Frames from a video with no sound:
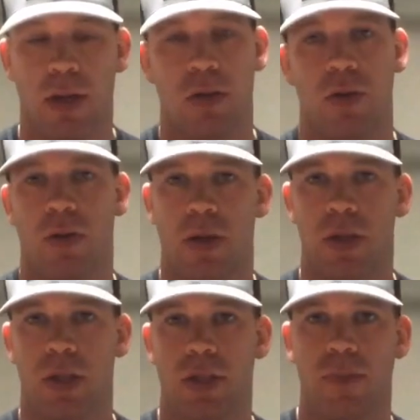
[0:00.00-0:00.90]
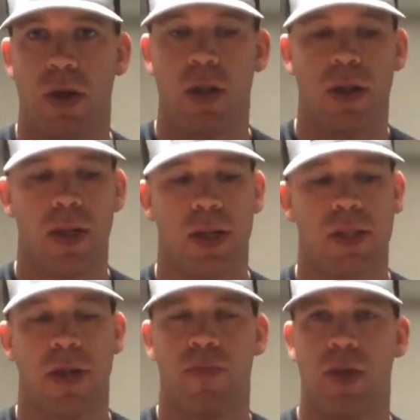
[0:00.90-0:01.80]
gear on this MOLLE, then it's
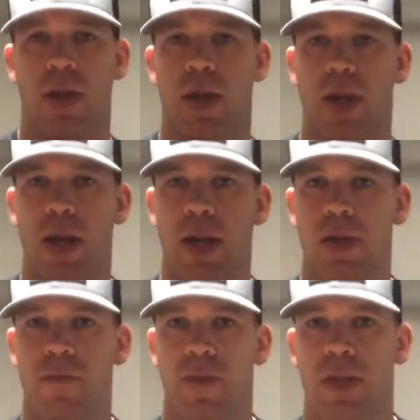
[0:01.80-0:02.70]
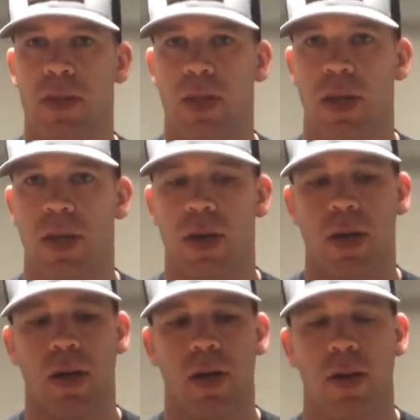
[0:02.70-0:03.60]
definitely going to kind of defeat
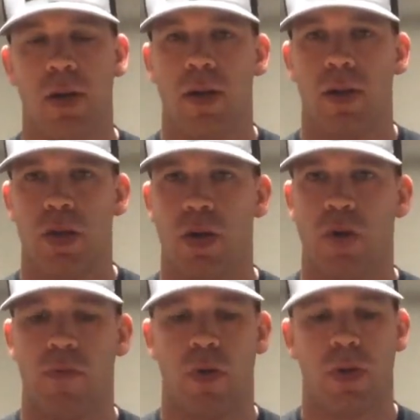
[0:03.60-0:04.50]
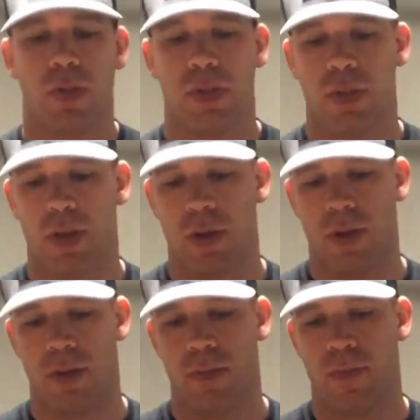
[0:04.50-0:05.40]
the Covert
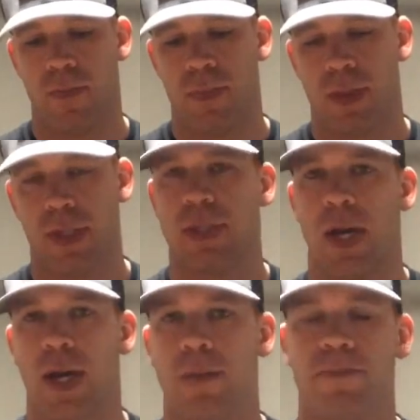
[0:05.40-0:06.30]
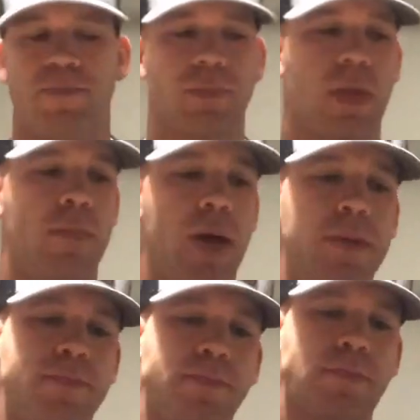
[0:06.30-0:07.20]
design.
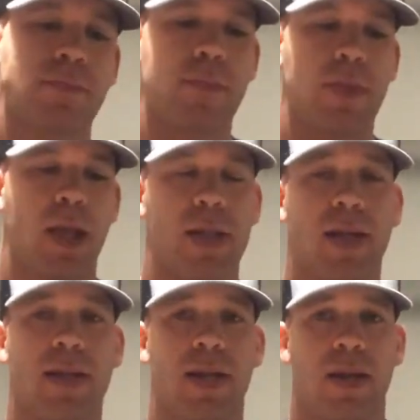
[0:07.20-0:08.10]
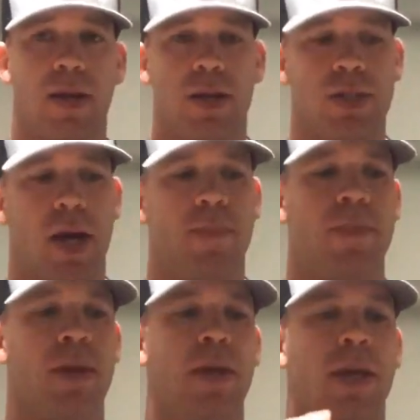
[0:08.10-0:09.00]
But I think they did a good job
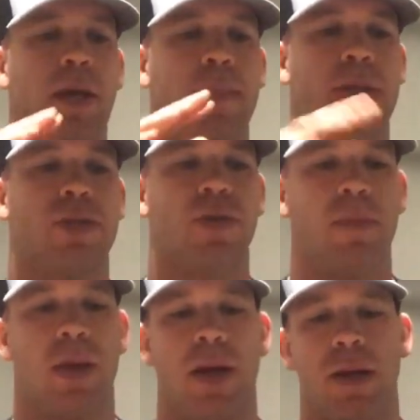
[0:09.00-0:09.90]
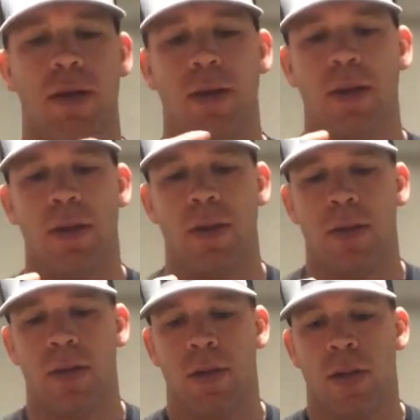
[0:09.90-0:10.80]
keeping it streamlined.
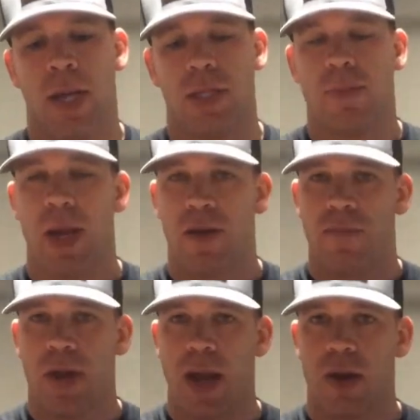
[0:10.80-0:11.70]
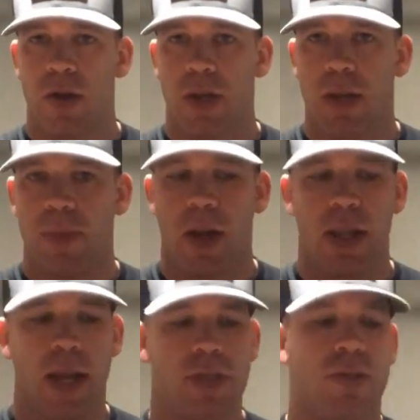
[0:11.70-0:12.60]
It's made of 900D
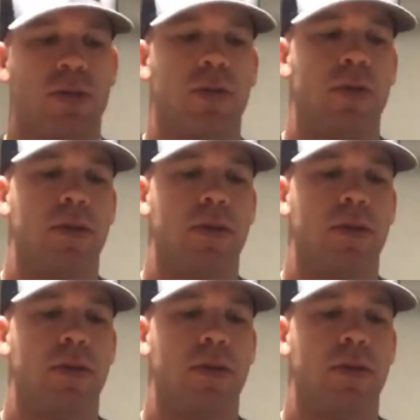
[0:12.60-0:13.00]
polyester,